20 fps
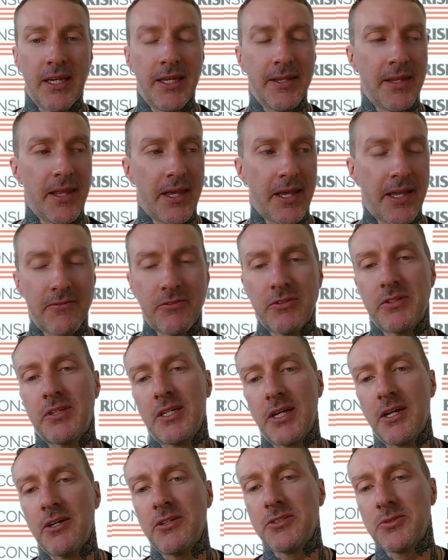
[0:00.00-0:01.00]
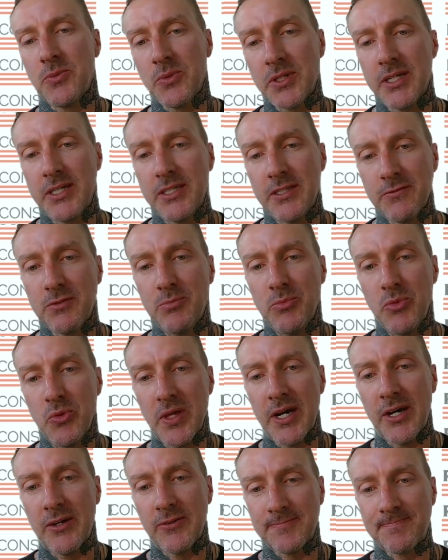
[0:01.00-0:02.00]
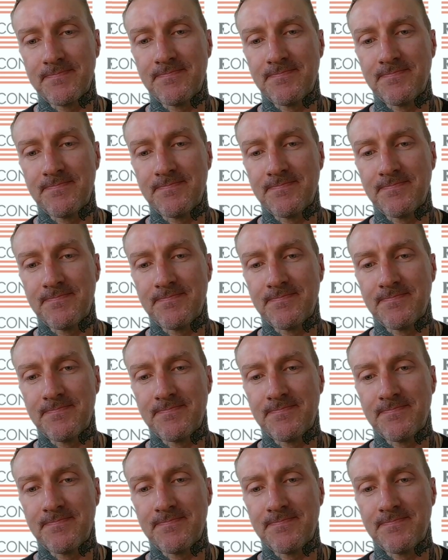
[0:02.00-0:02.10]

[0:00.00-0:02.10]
and like everything else will kind of smooth out.